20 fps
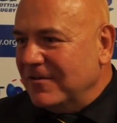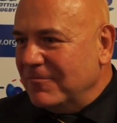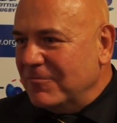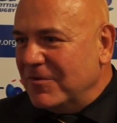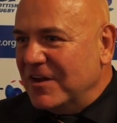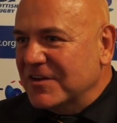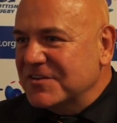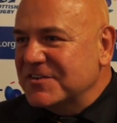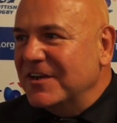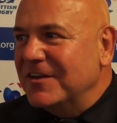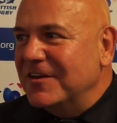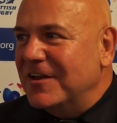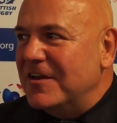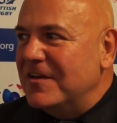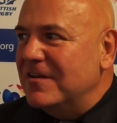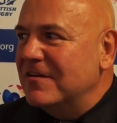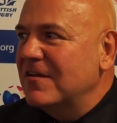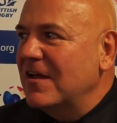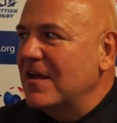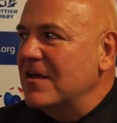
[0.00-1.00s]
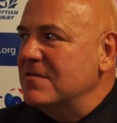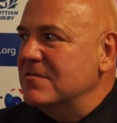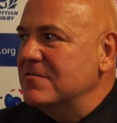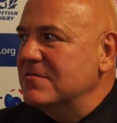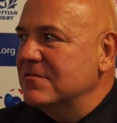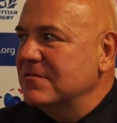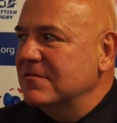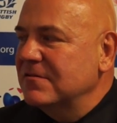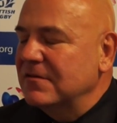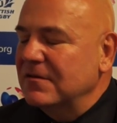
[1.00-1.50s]
I mean, I said in,
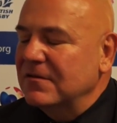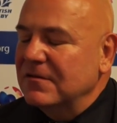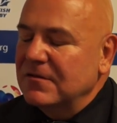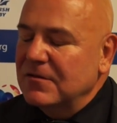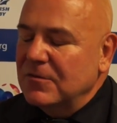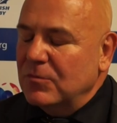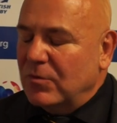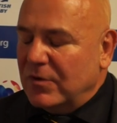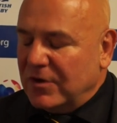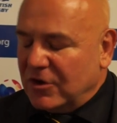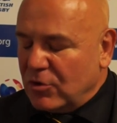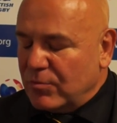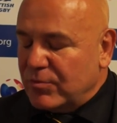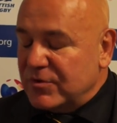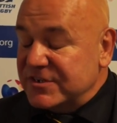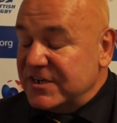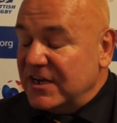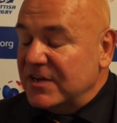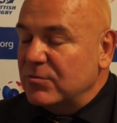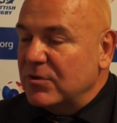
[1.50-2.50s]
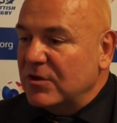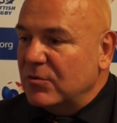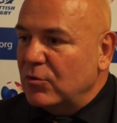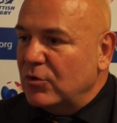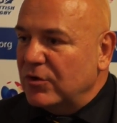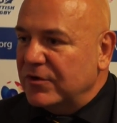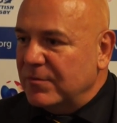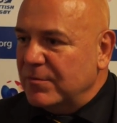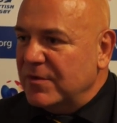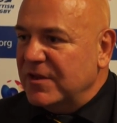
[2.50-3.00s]
in when I got presented with the
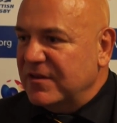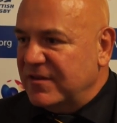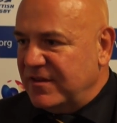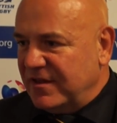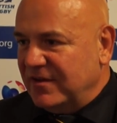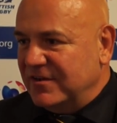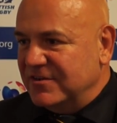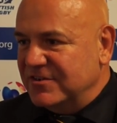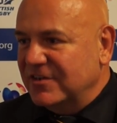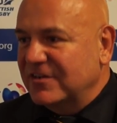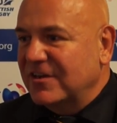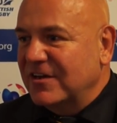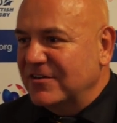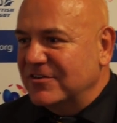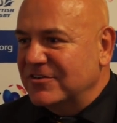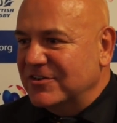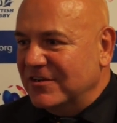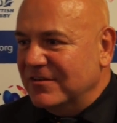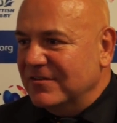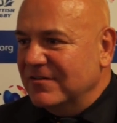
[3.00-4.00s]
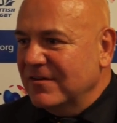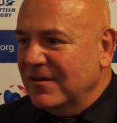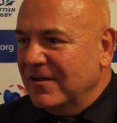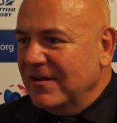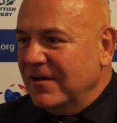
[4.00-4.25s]
award, the main thing is the kids, and